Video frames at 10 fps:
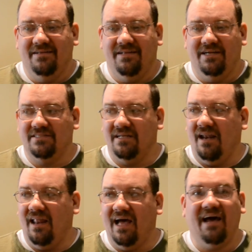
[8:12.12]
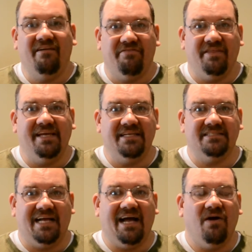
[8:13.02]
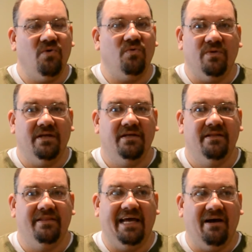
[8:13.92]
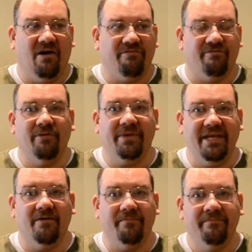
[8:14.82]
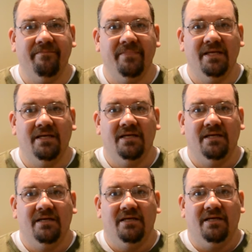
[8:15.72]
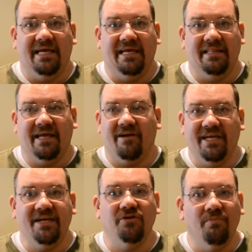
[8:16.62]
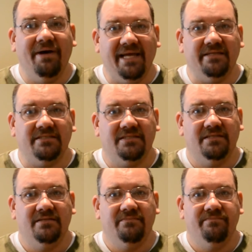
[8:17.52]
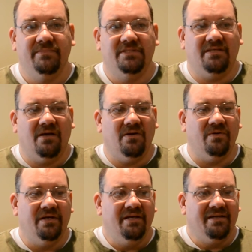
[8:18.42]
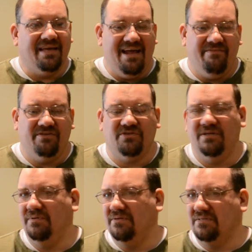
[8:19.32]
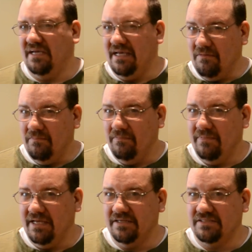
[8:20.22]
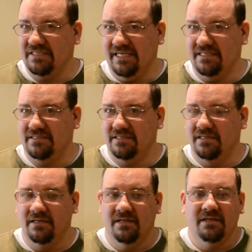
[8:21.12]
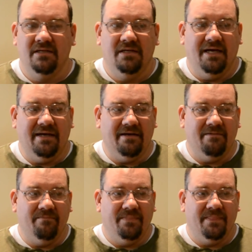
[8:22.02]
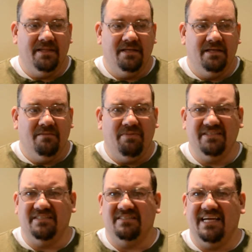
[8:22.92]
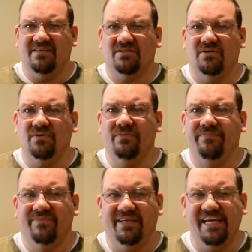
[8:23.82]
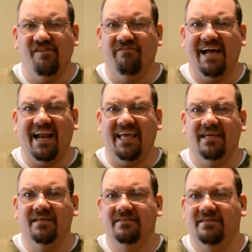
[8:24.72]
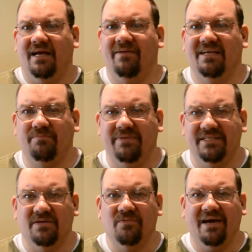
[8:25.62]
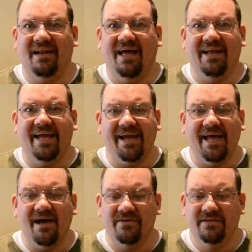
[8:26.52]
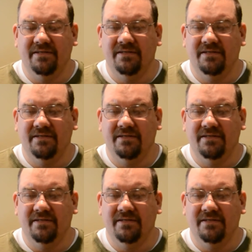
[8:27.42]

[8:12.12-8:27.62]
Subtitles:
there's a lot of things that I own that are from him, and they're eagle based. So kind of a tribute to him in a sense. Plus it sounds cool, Eagle Valley. I mean, that's be somewhere I'd like to hang out.